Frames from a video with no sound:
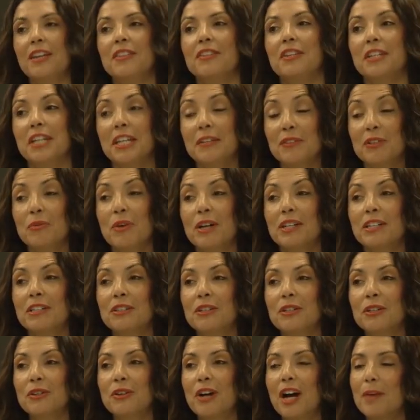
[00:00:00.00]
They even wanted
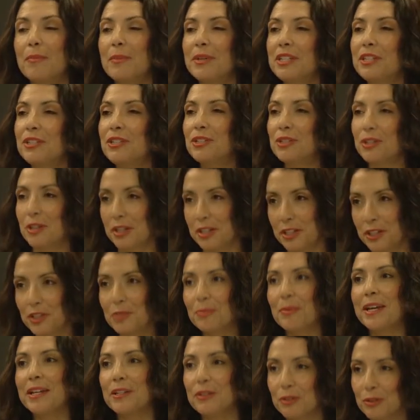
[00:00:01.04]
to know how many study
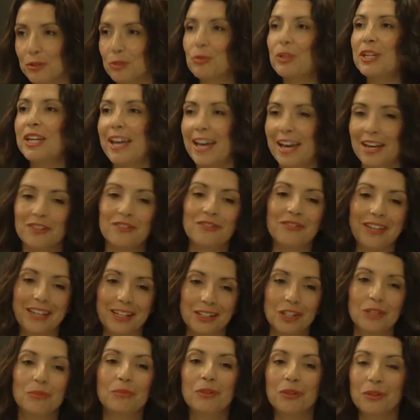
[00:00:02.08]
spaces we had
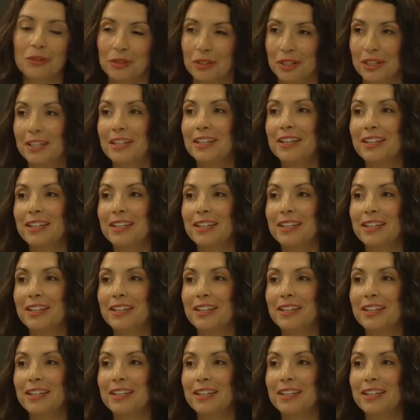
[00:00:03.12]
available.